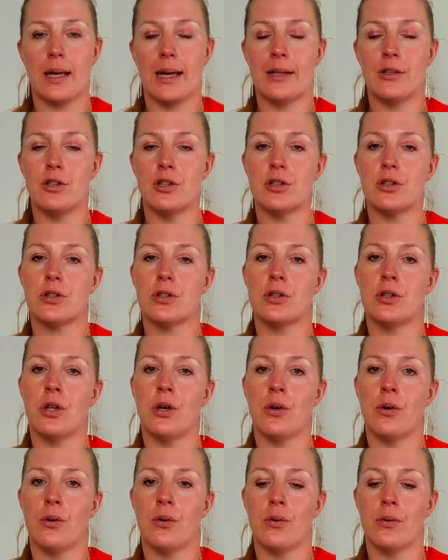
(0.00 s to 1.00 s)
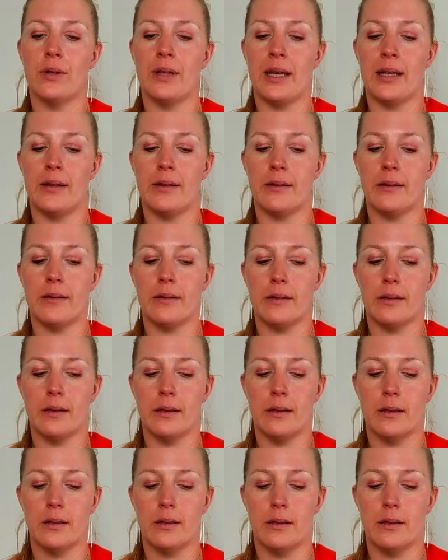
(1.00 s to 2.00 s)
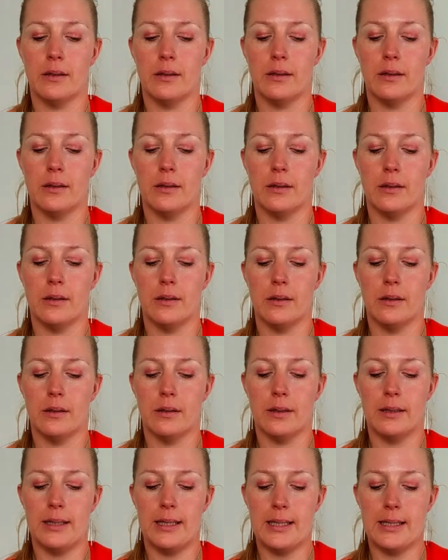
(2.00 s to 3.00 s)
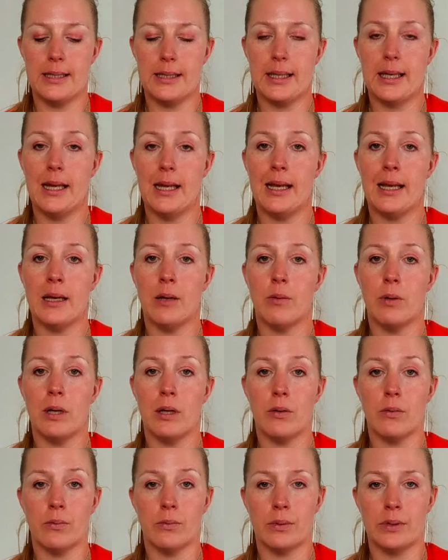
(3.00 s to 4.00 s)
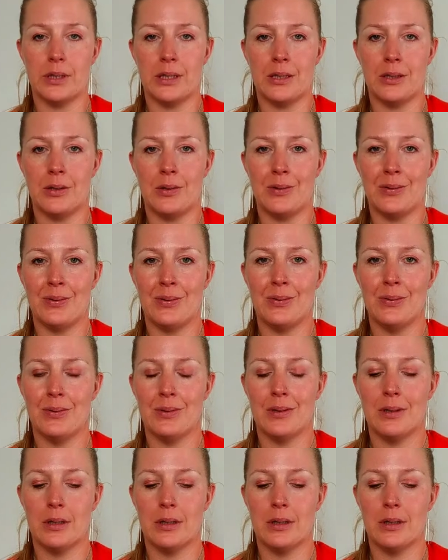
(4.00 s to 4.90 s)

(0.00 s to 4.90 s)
and just know that this healing will continue,